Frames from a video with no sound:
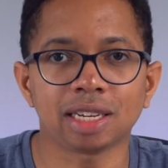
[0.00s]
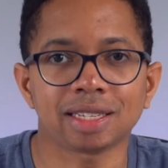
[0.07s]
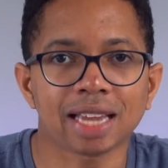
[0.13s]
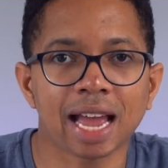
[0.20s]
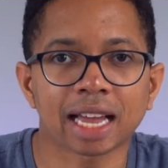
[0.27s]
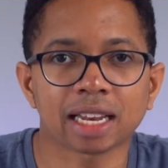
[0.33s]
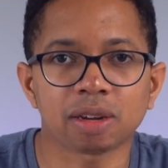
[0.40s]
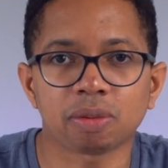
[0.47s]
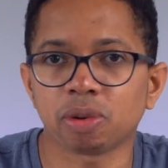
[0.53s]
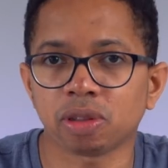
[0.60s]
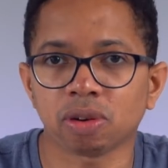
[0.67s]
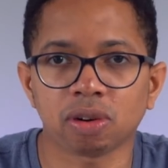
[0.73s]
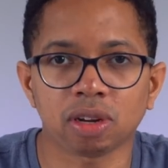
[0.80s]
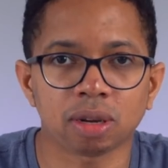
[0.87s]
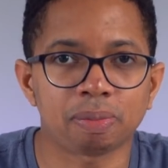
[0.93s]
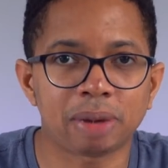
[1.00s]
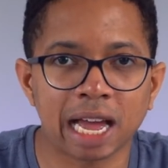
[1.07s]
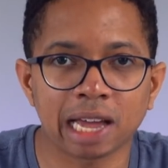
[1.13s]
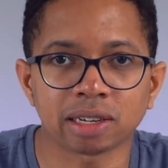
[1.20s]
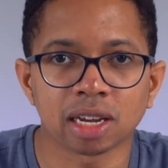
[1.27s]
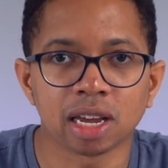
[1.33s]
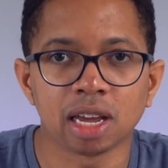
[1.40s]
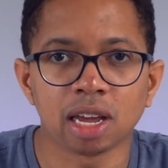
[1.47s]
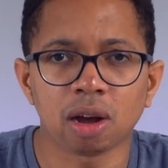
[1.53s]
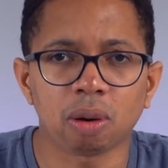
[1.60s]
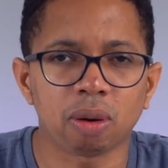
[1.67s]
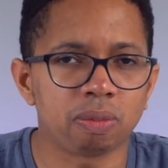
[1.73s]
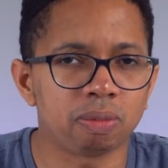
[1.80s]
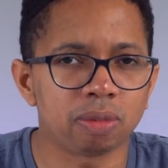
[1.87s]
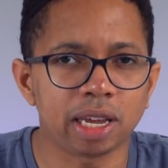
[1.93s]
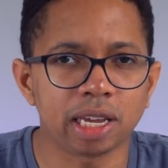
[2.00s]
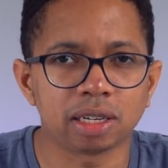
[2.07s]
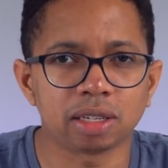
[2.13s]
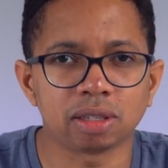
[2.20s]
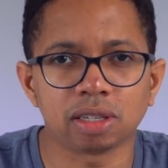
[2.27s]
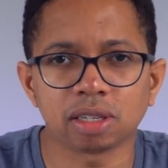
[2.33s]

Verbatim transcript: exactly what they're all about and, um, and